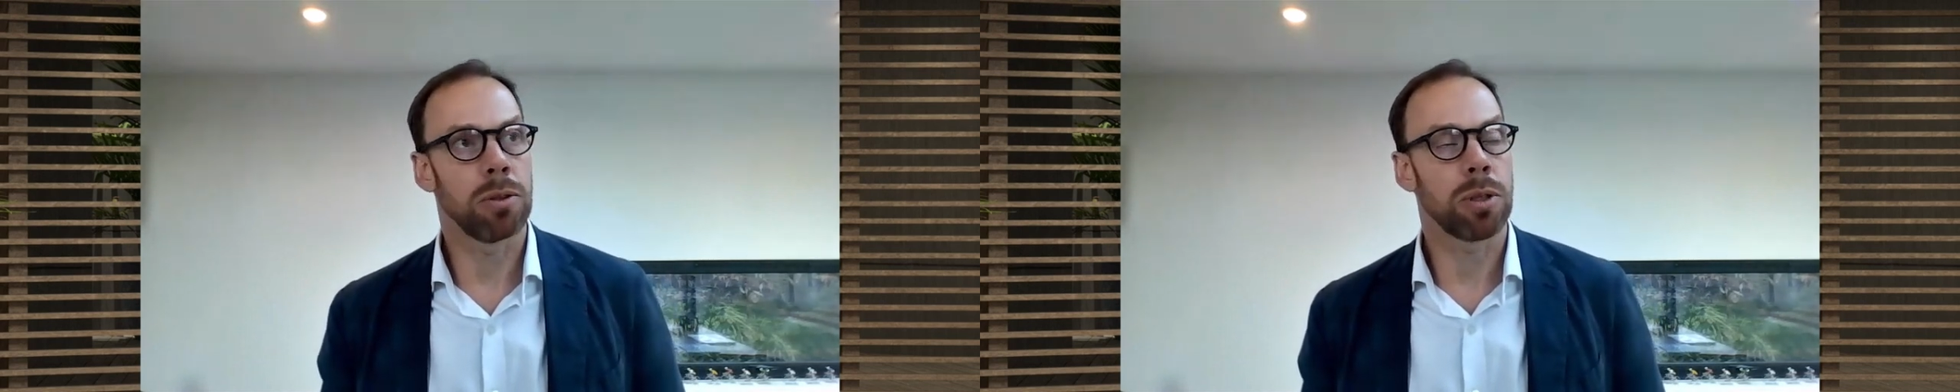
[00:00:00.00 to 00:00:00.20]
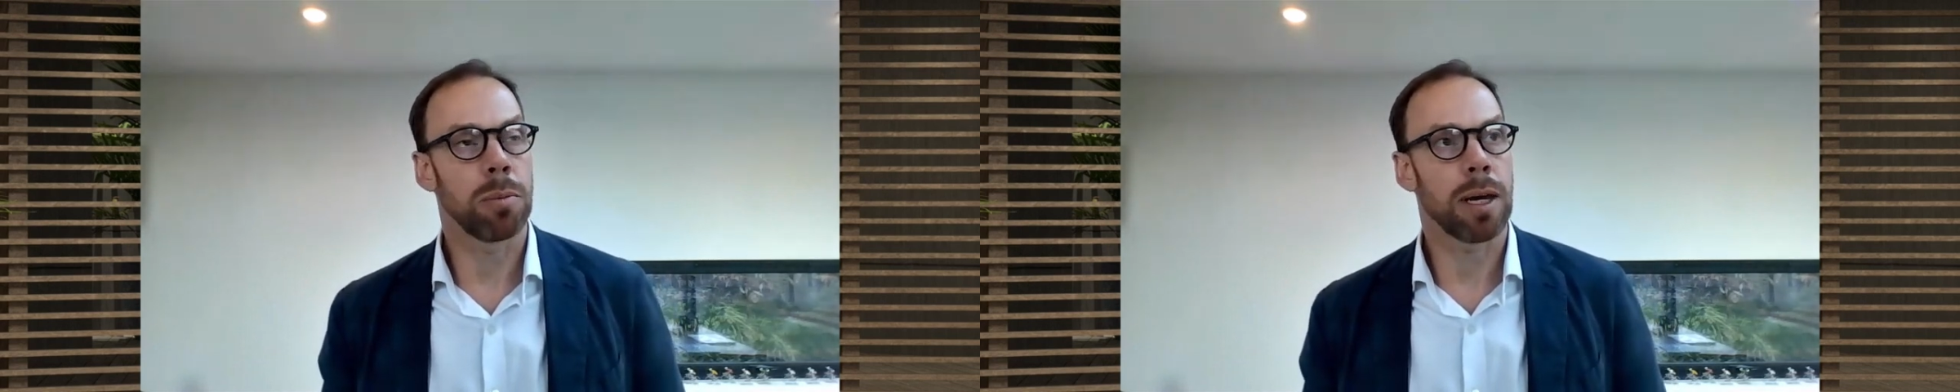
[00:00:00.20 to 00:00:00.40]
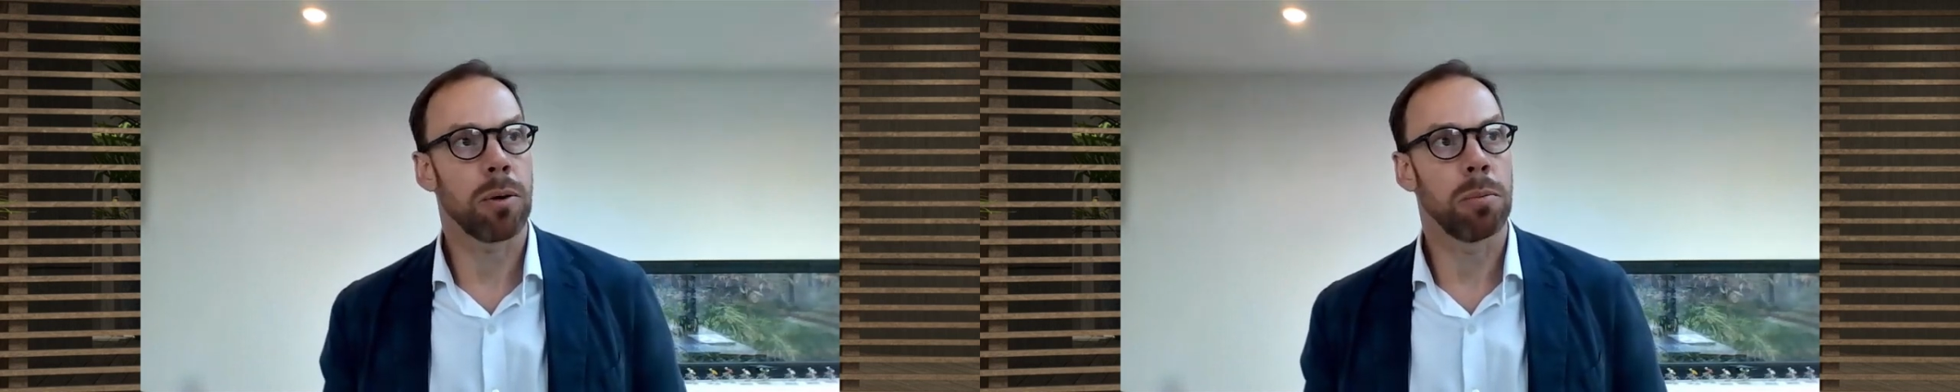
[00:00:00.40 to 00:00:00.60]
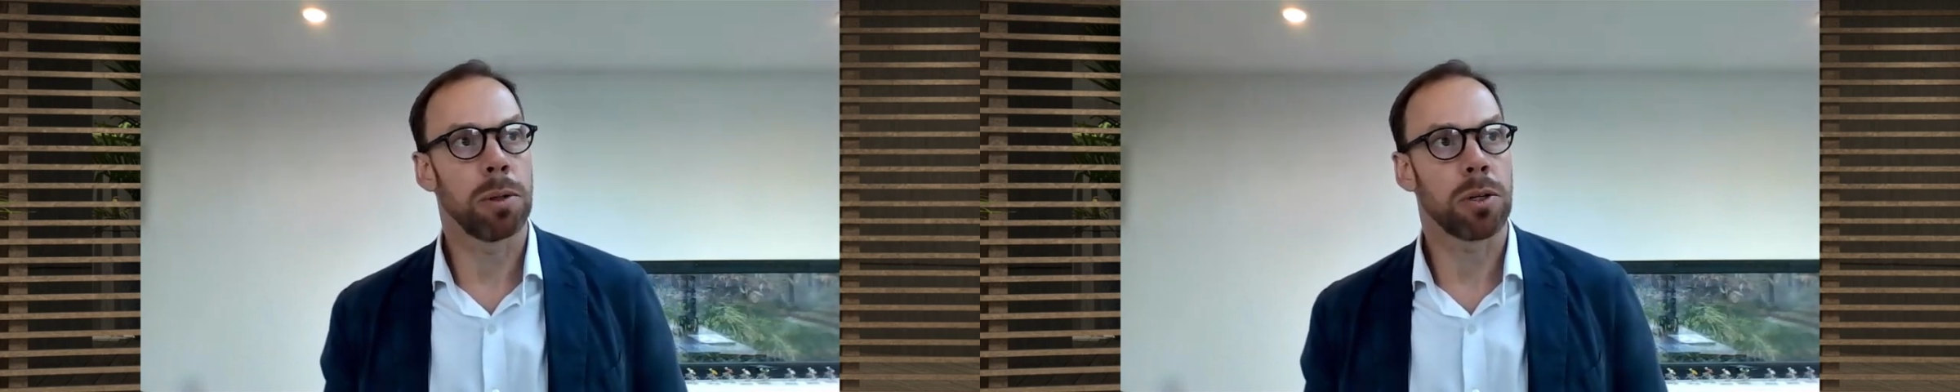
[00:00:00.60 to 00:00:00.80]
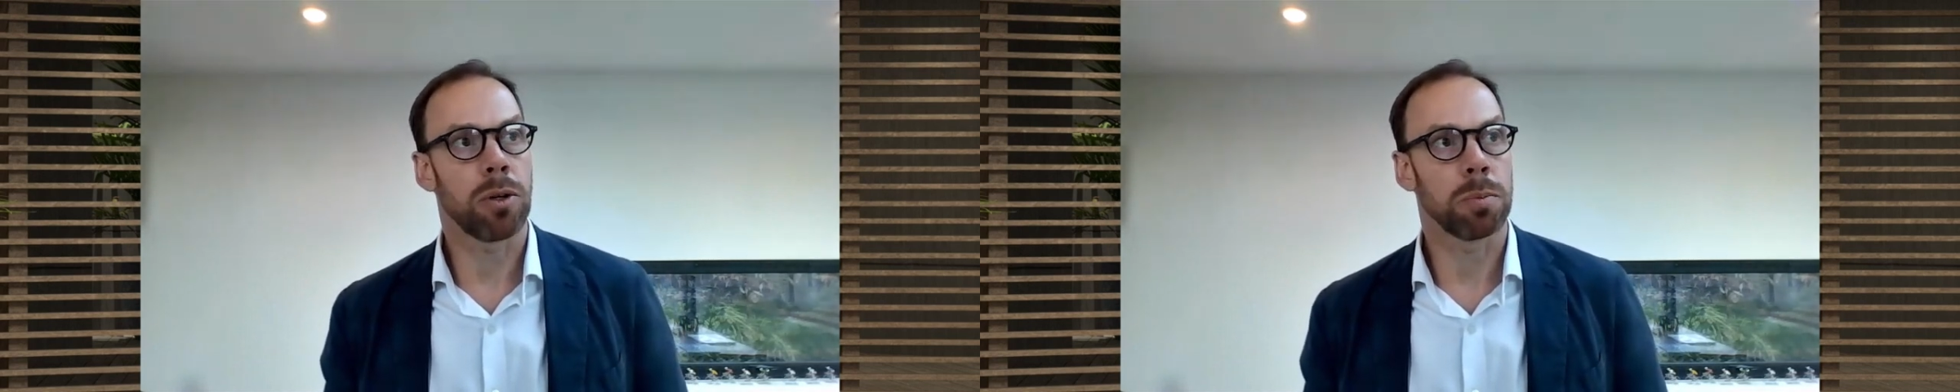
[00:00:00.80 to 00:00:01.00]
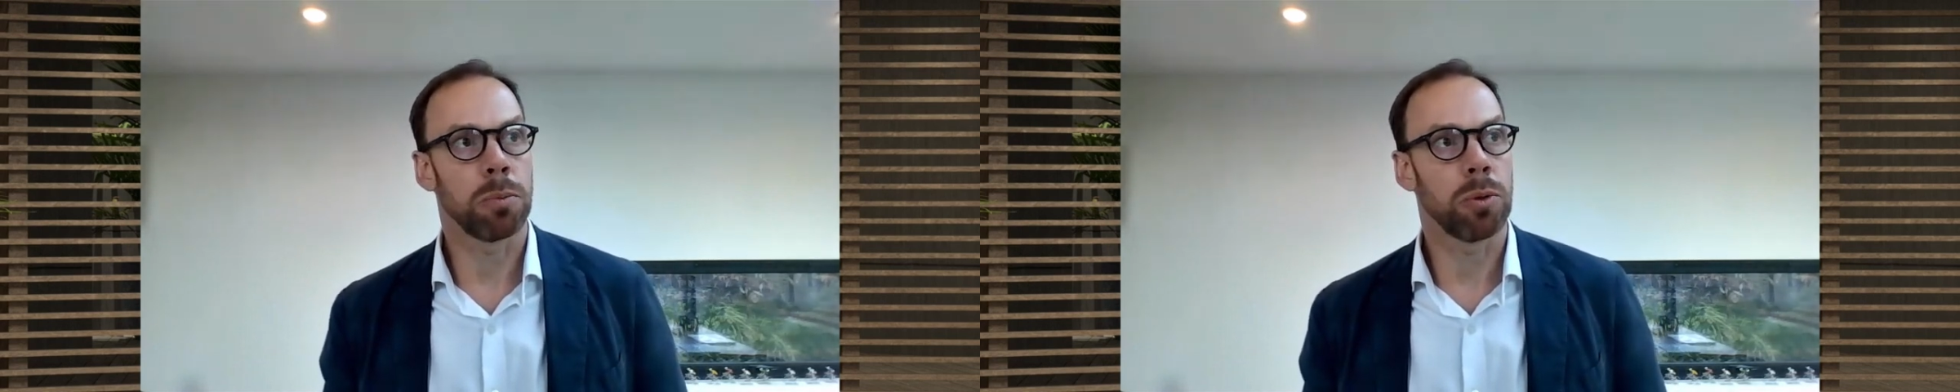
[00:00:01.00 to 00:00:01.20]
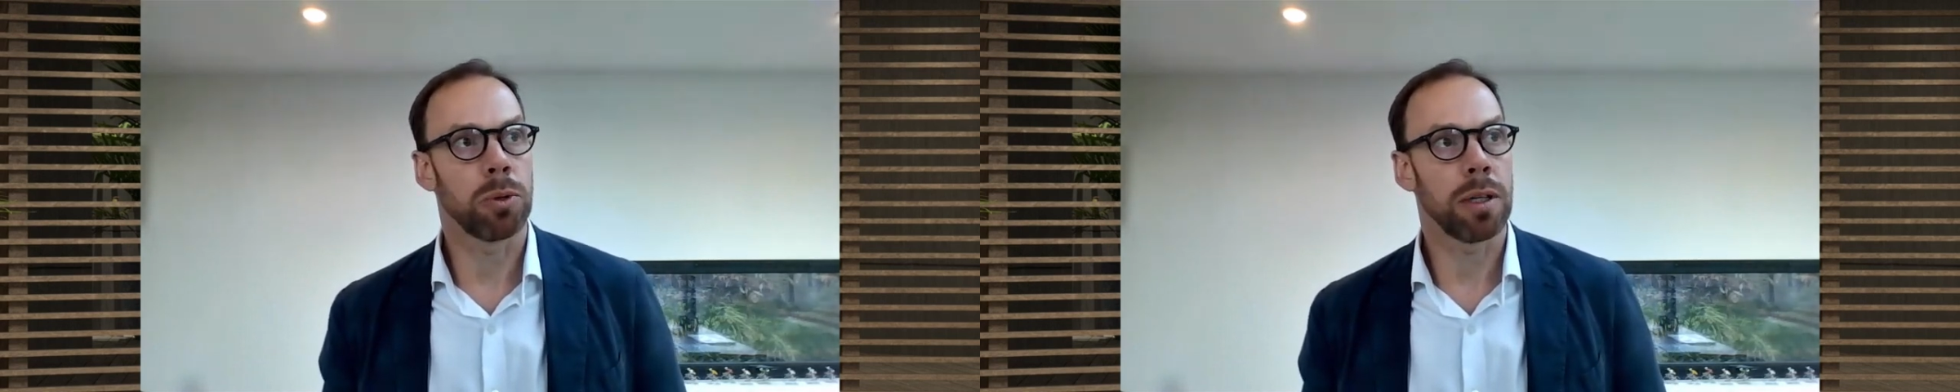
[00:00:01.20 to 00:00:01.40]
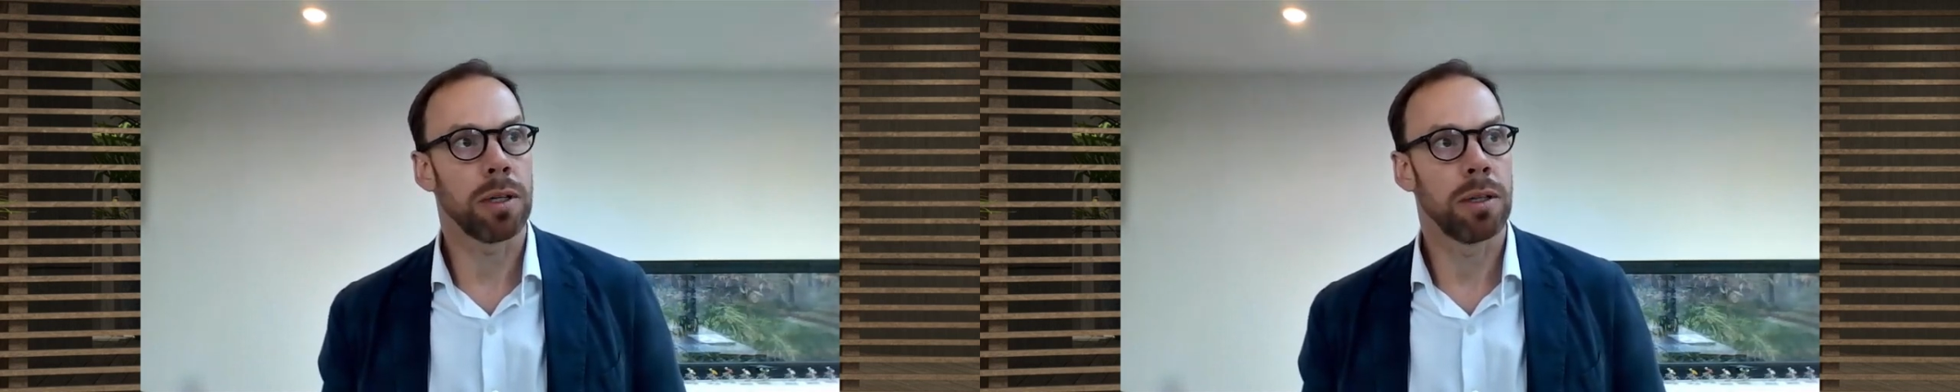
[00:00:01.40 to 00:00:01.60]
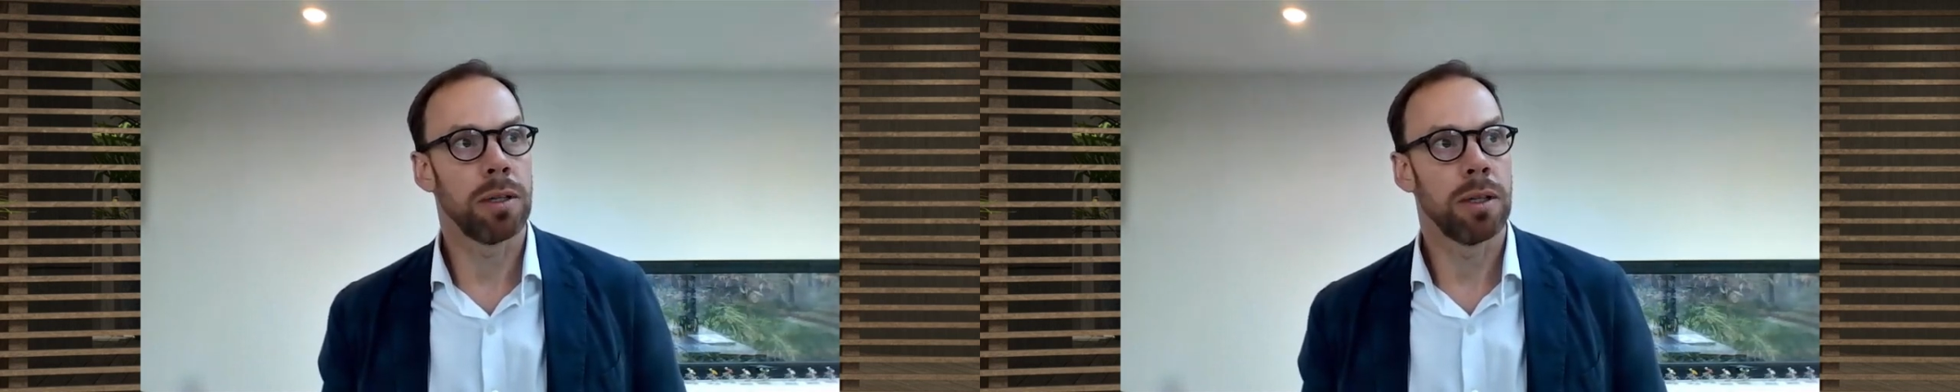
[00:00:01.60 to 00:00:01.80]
and some of that will be cross-border.